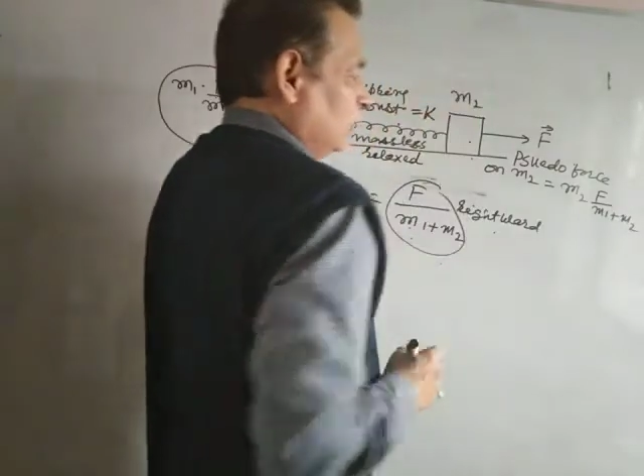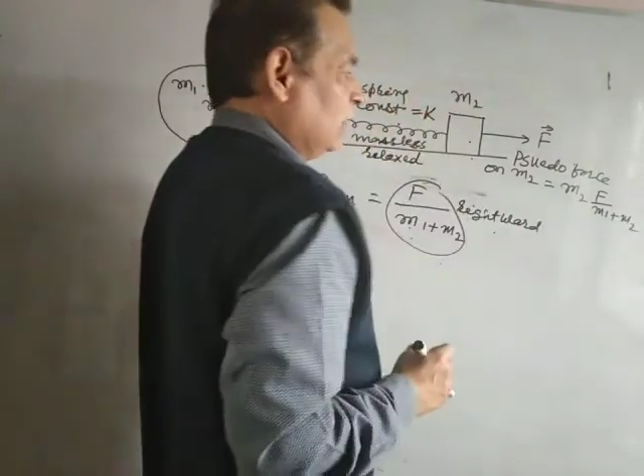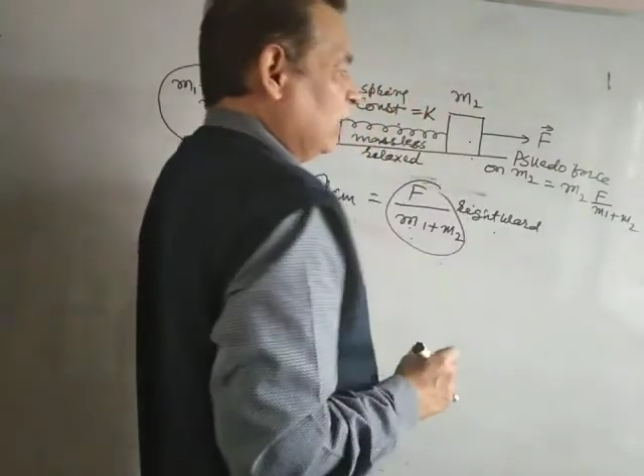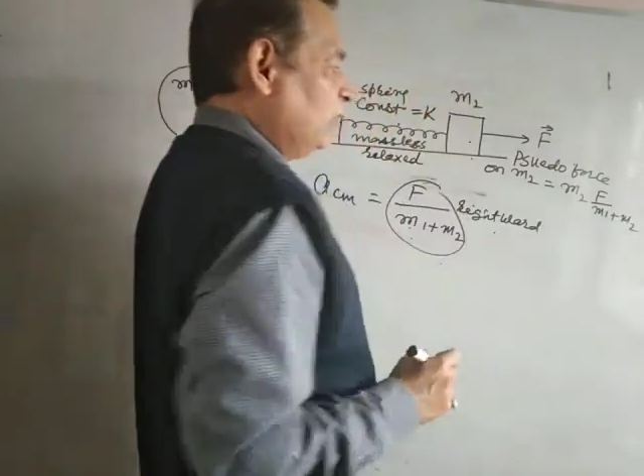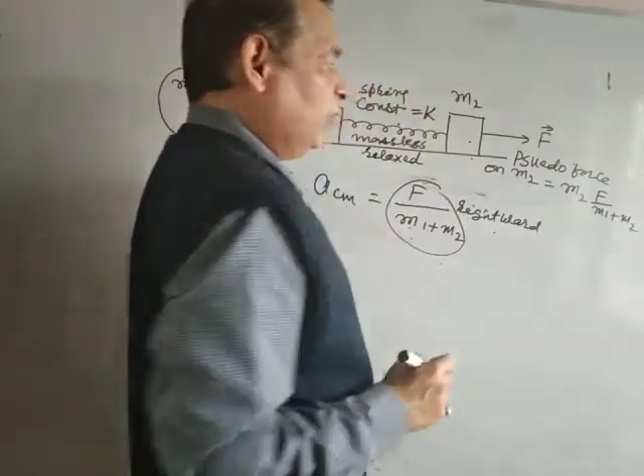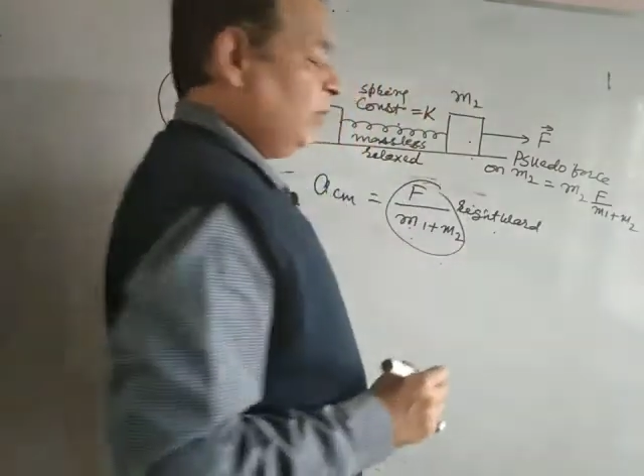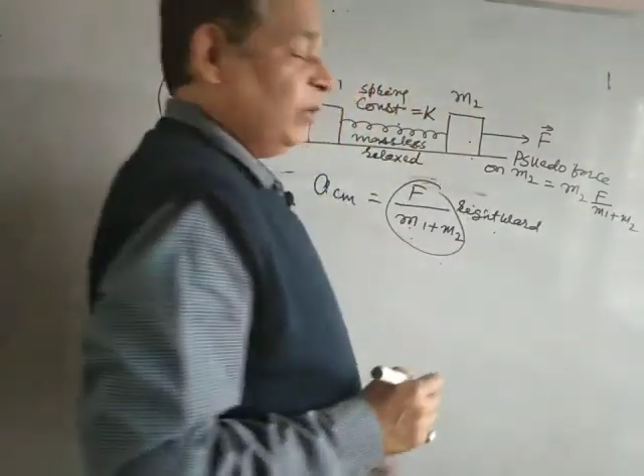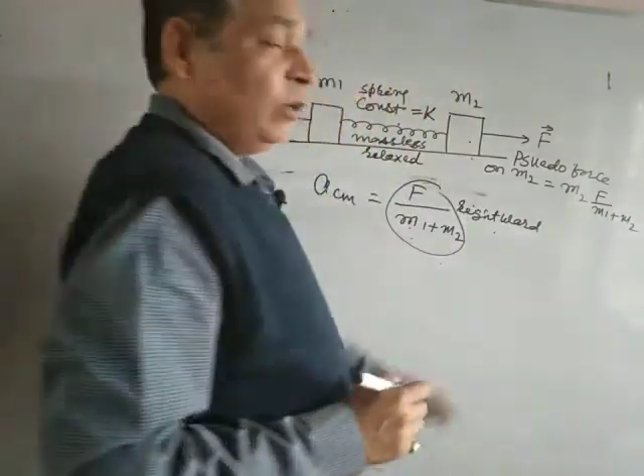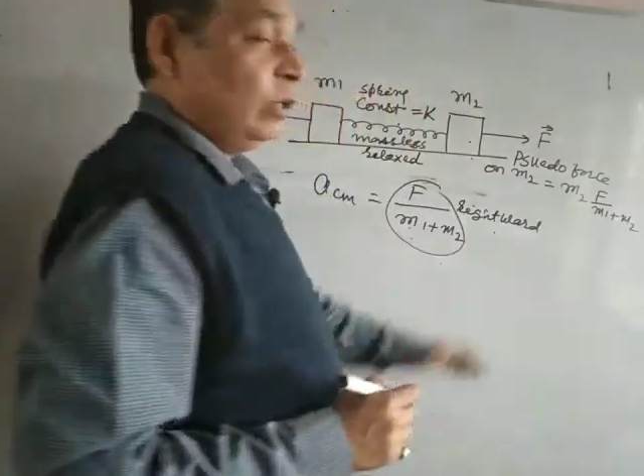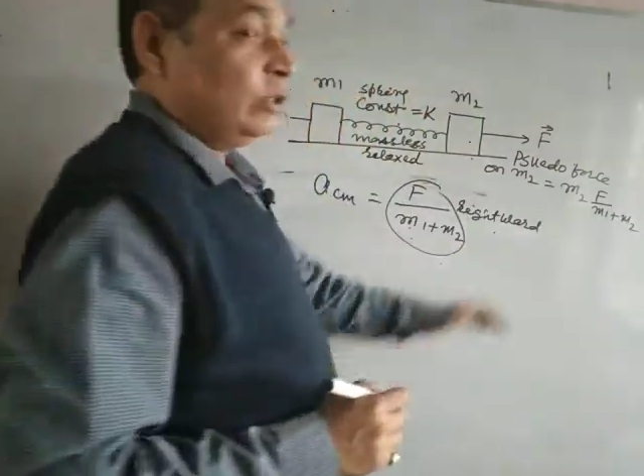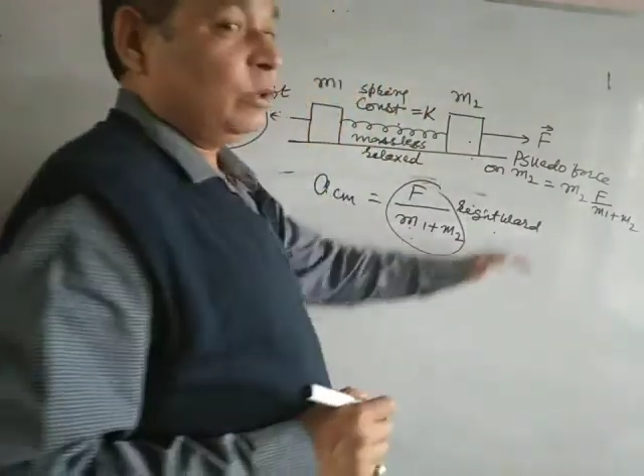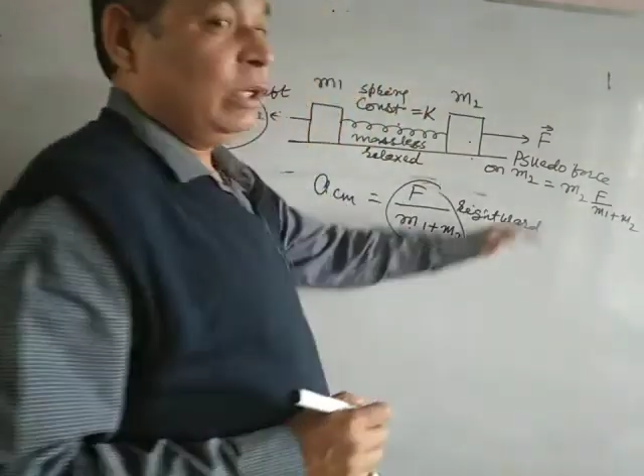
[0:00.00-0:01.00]
that will be
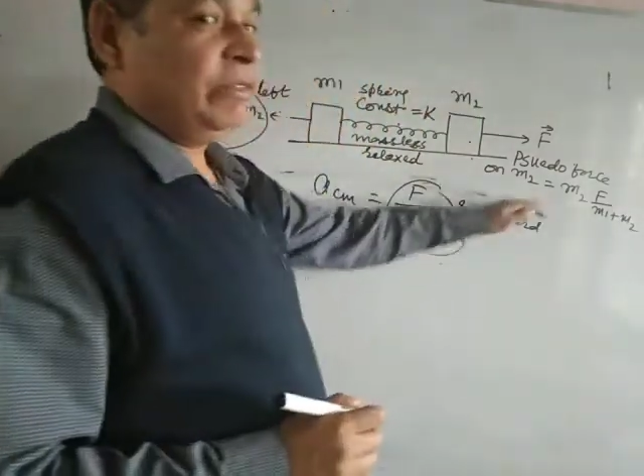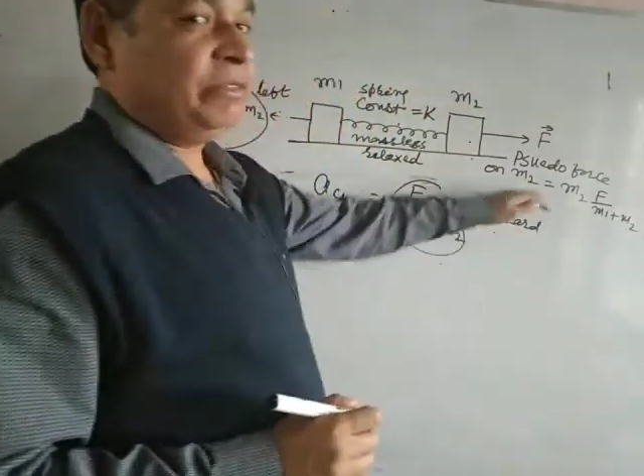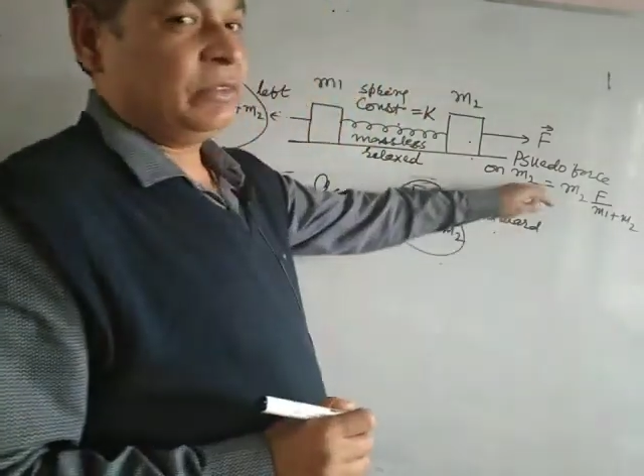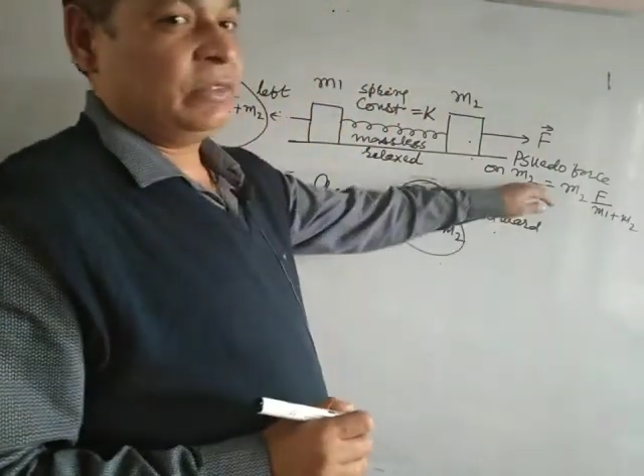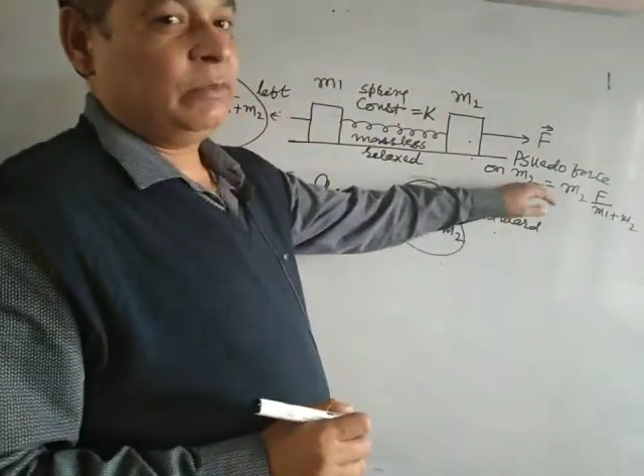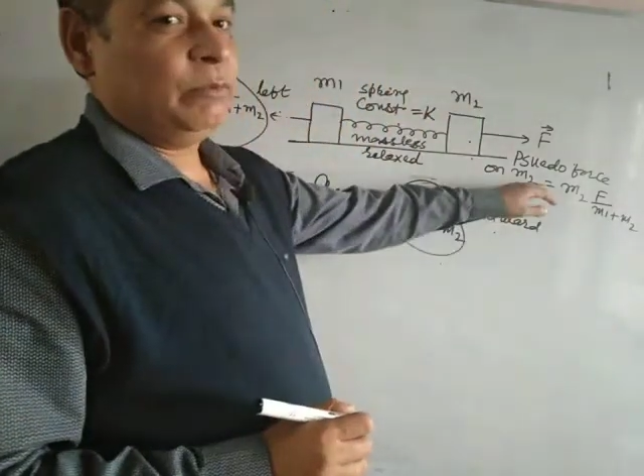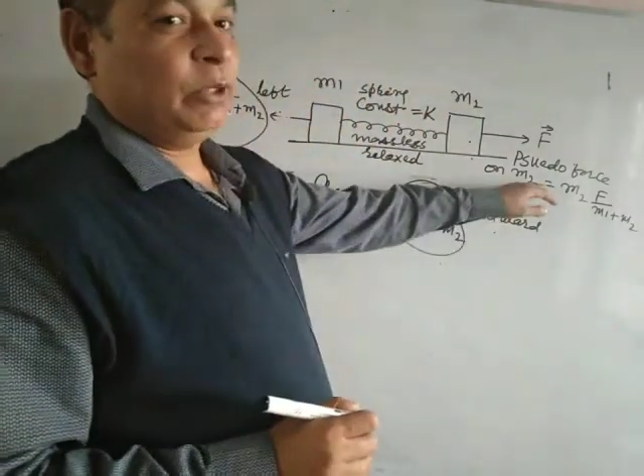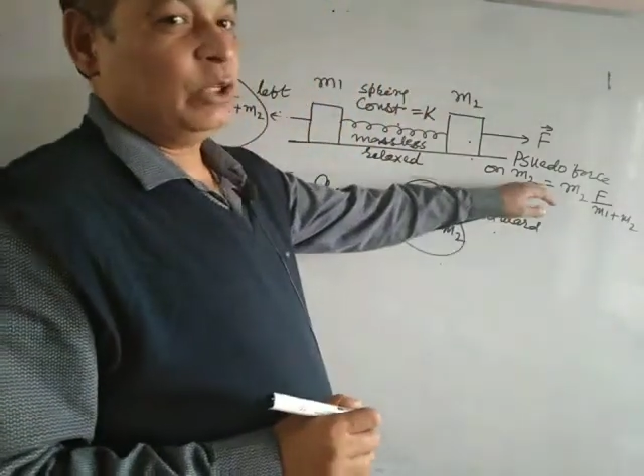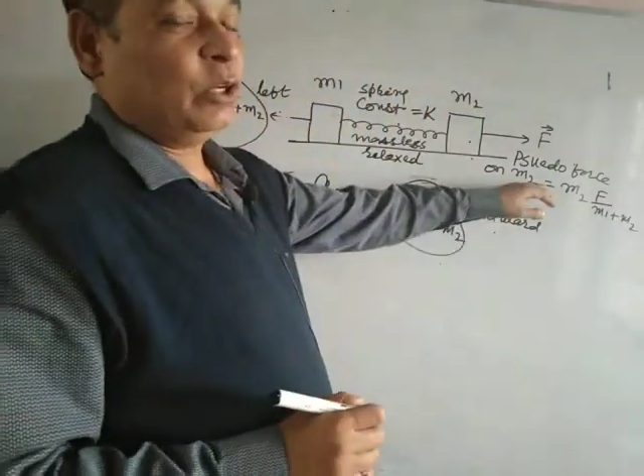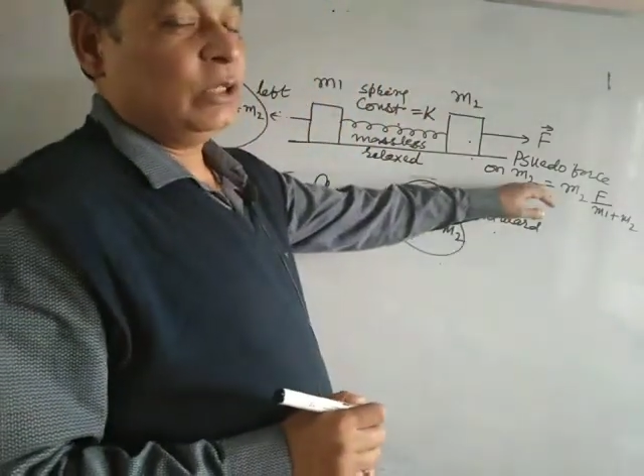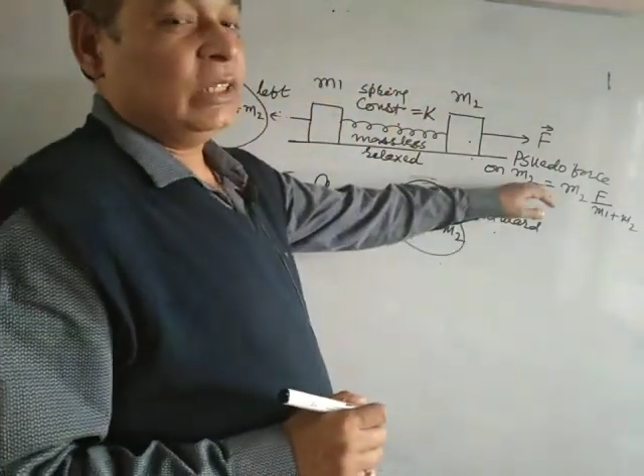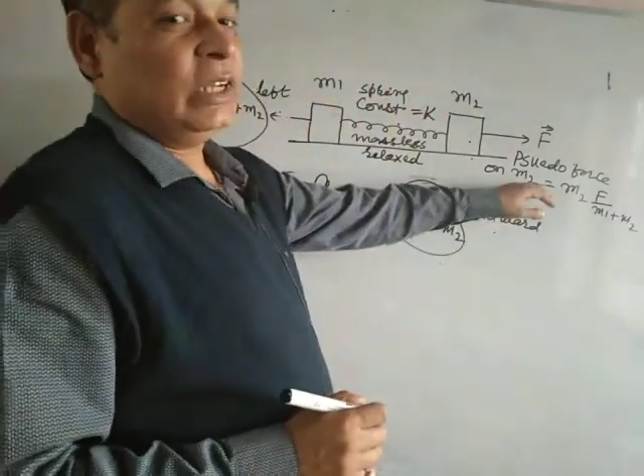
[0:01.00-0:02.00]
also left
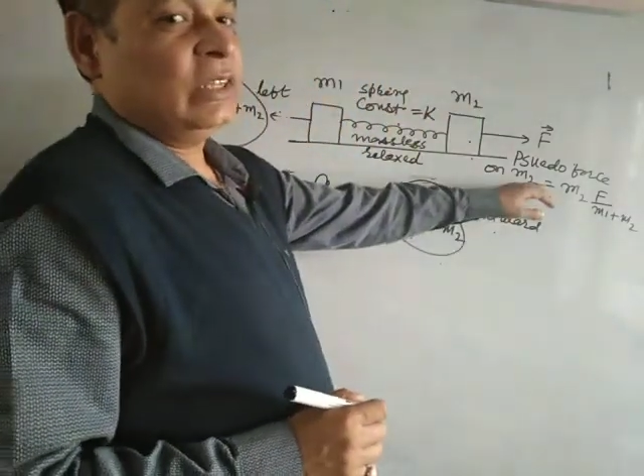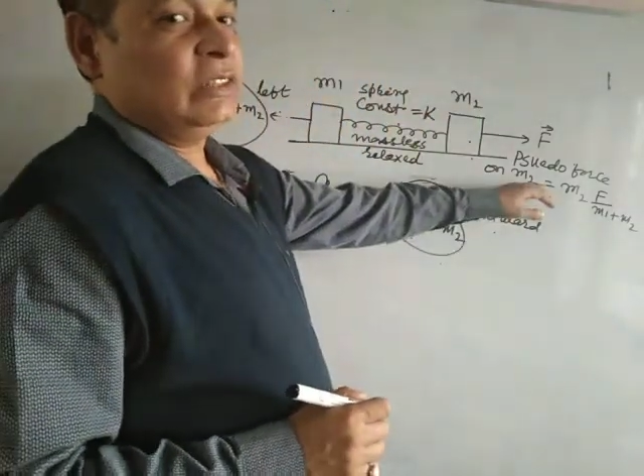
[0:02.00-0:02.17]
because